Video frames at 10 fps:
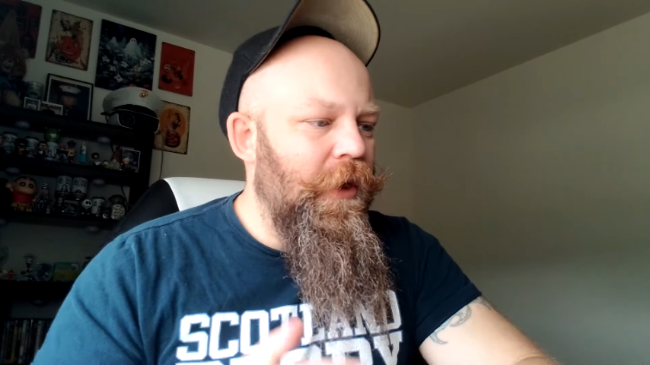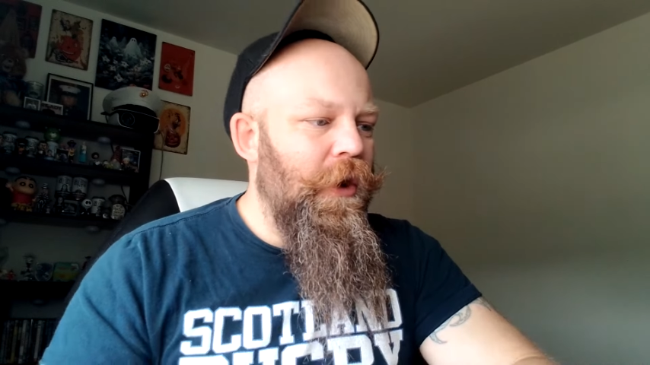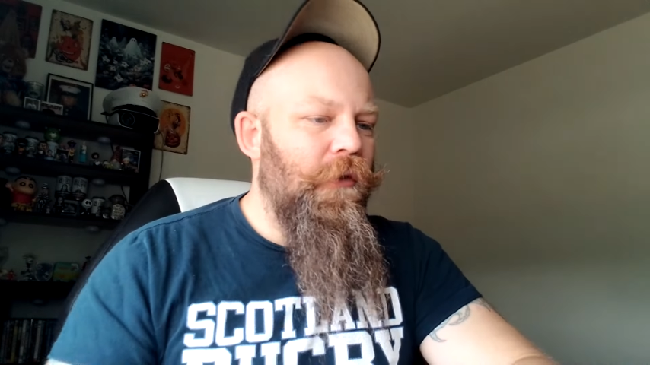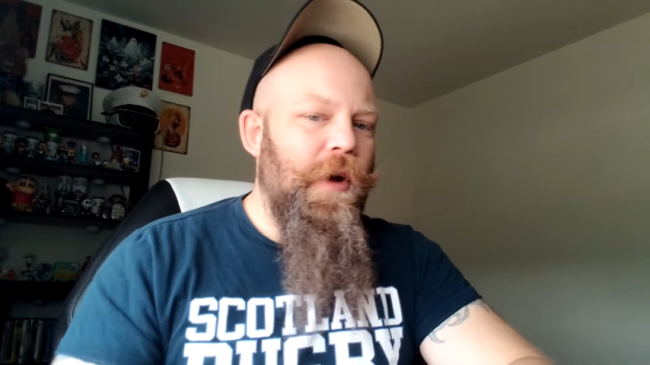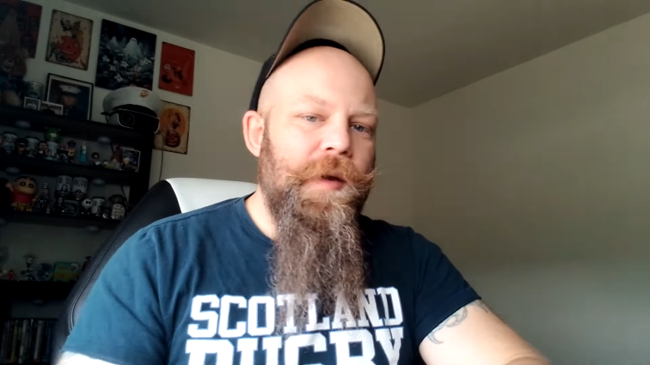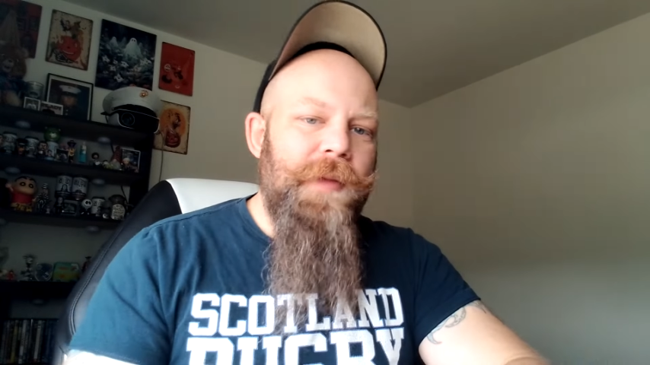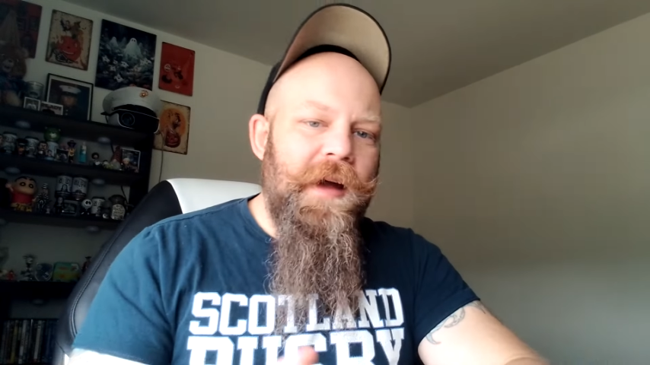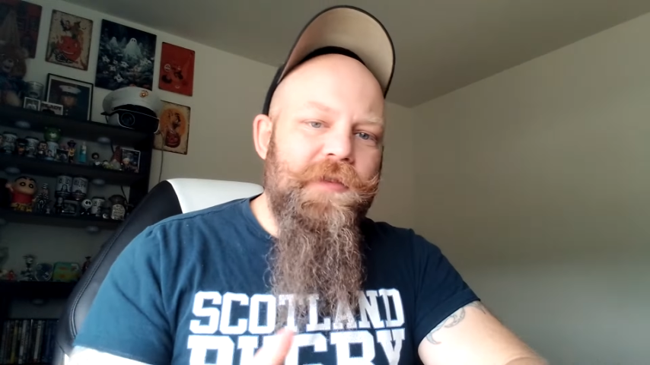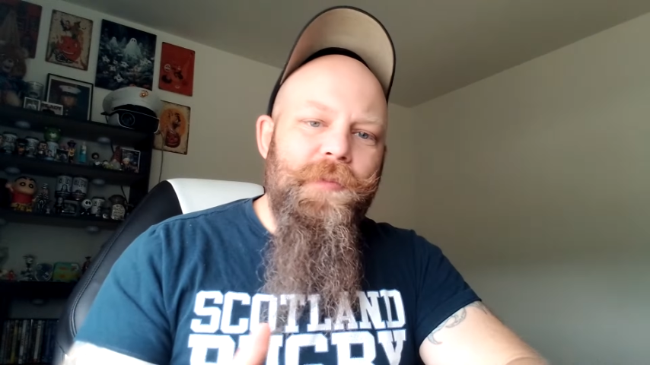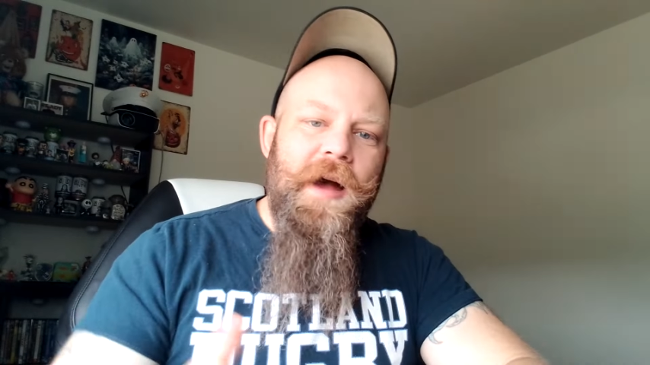running
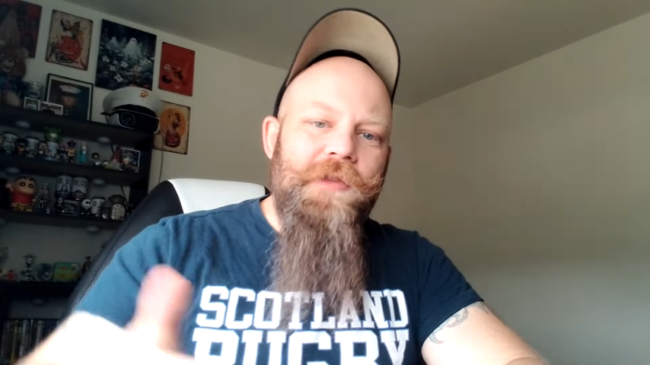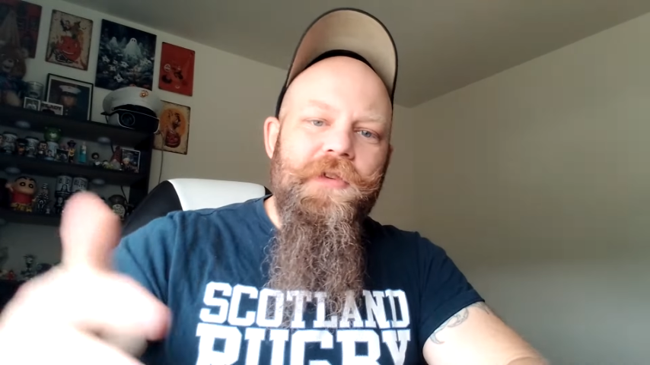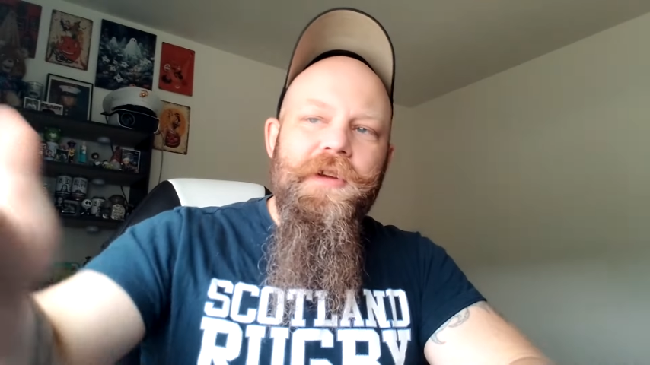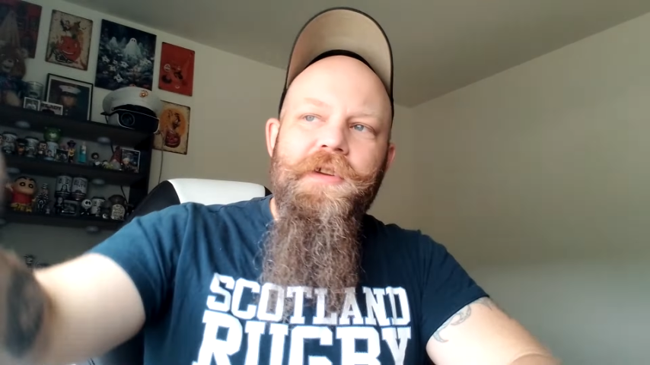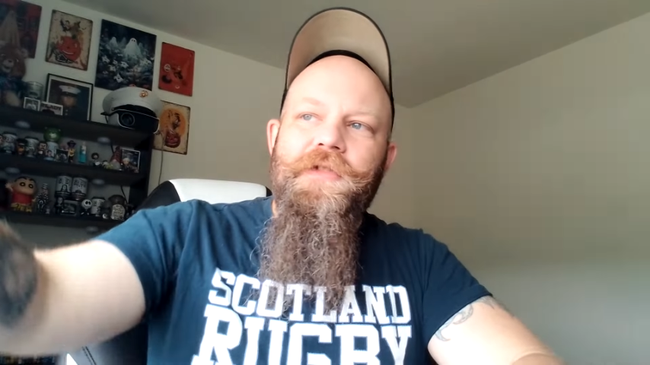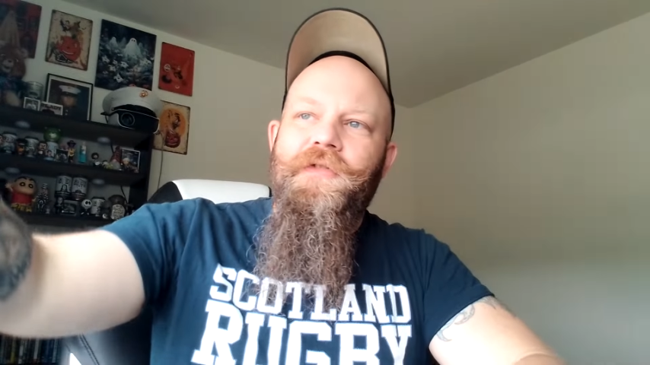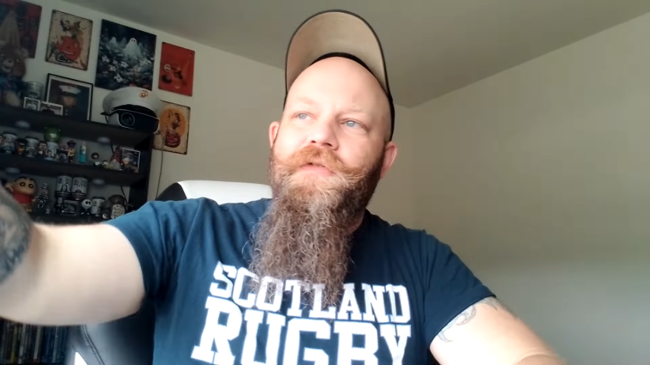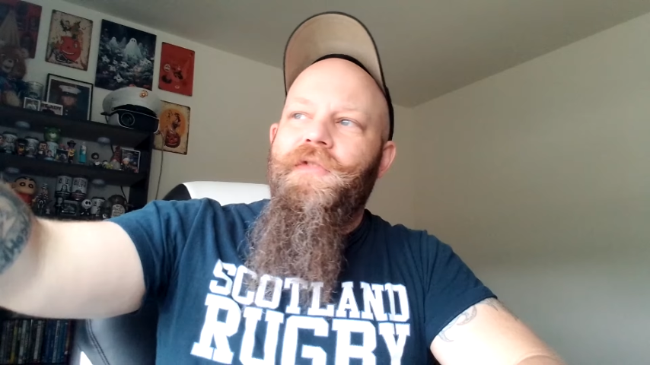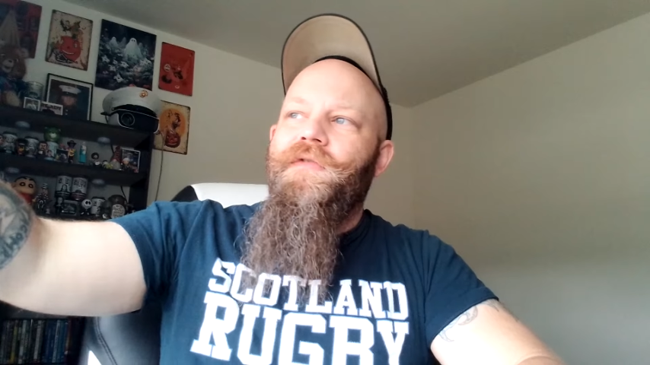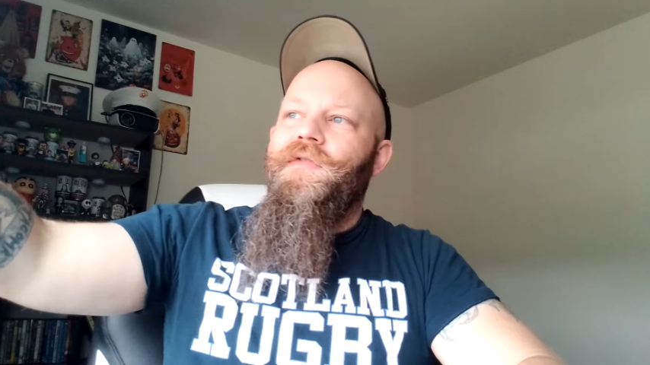backs bouncing
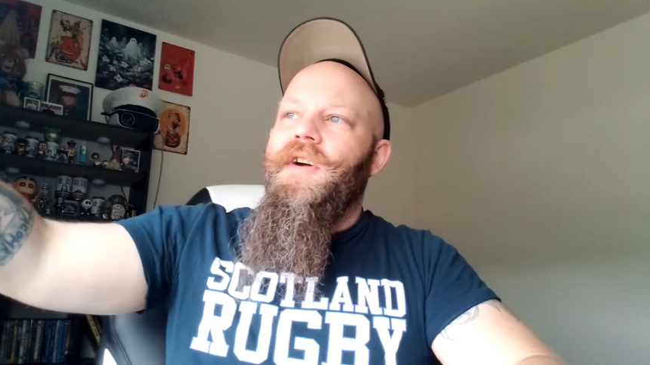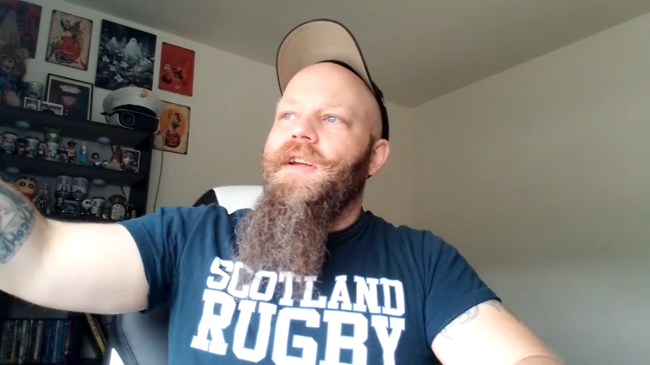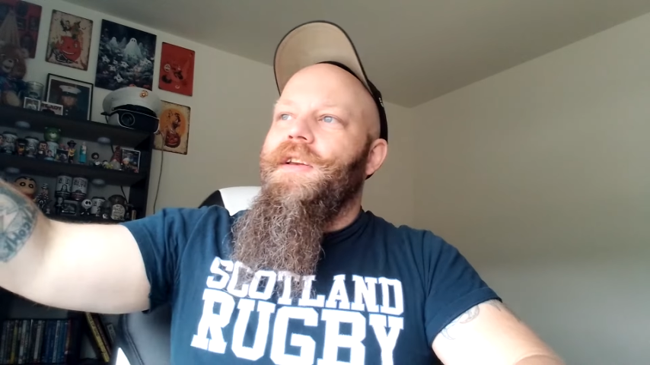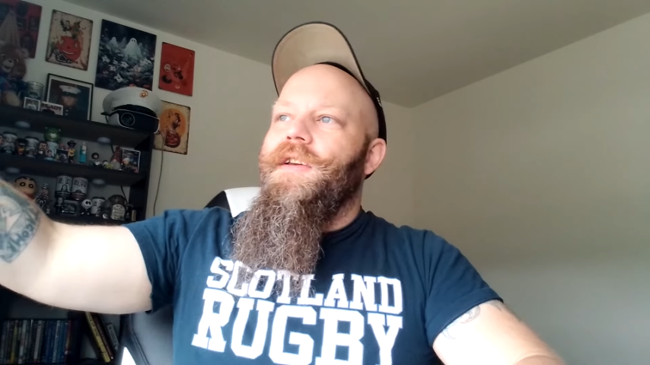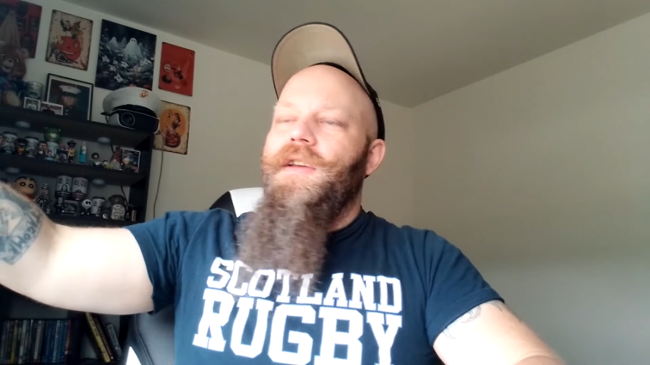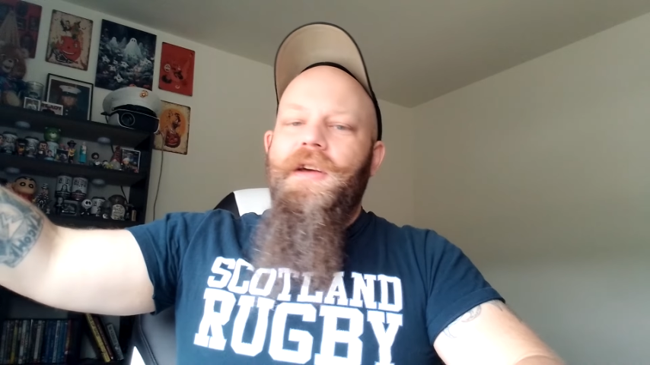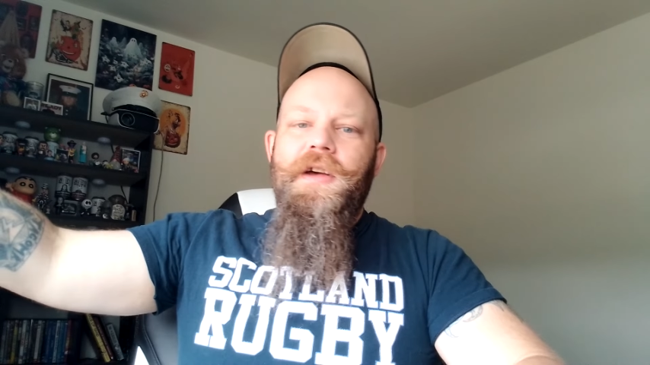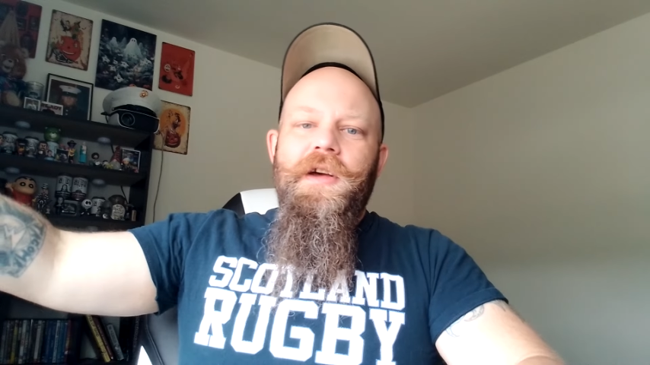for fucking